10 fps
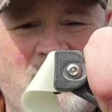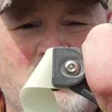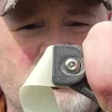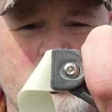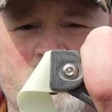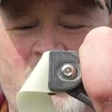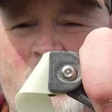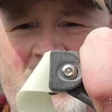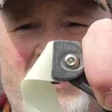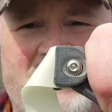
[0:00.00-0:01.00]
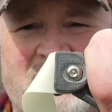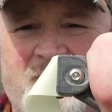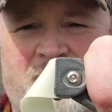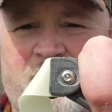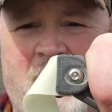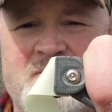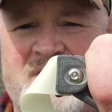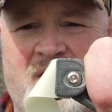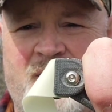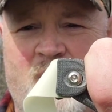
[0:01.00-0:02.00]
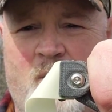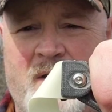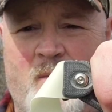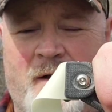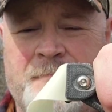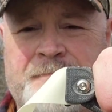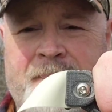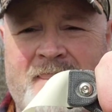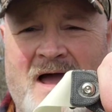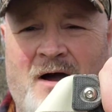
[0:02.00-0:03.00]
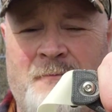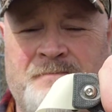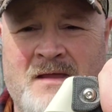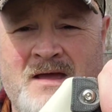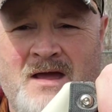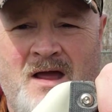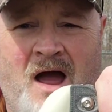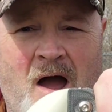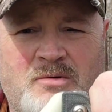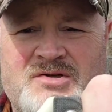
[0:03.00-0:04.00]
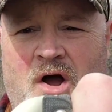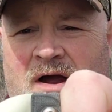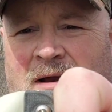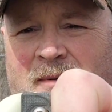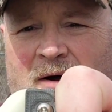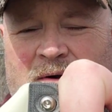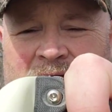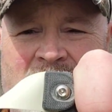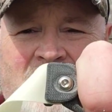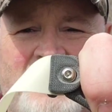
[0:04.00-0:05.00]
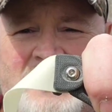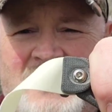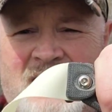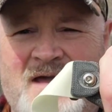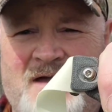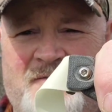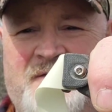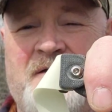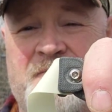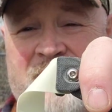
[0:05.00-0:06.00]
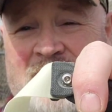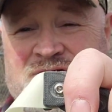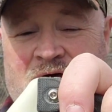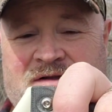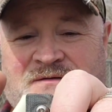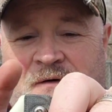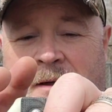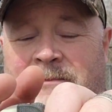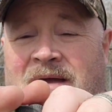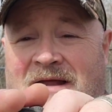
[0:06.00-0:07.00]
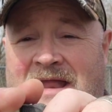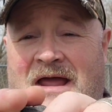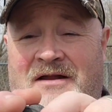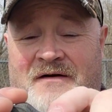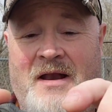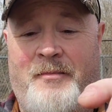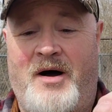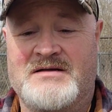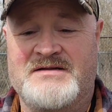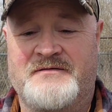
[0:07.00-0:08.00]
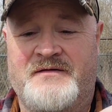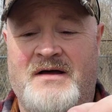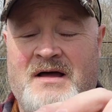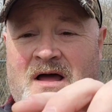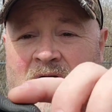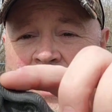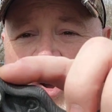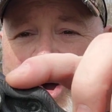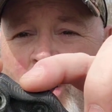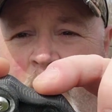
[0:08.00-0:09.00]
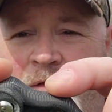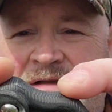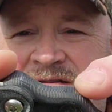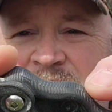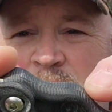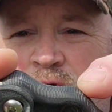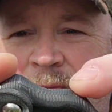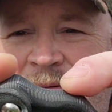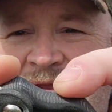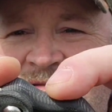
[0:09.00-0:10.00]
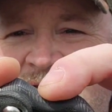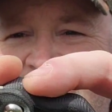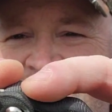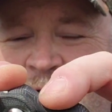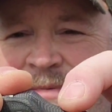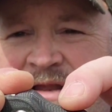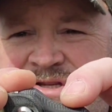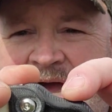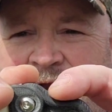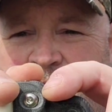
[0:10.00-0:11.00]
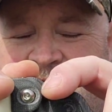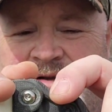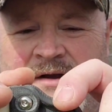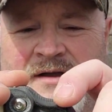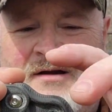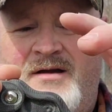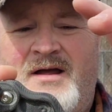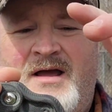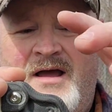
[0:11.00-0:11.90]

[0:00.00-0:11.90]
well, and the frame's not going to go anywhere. Now, I was talking about the fit and finish on this frame being a negative and a positive. All this little grippiness, this little bit of chatter that's on here,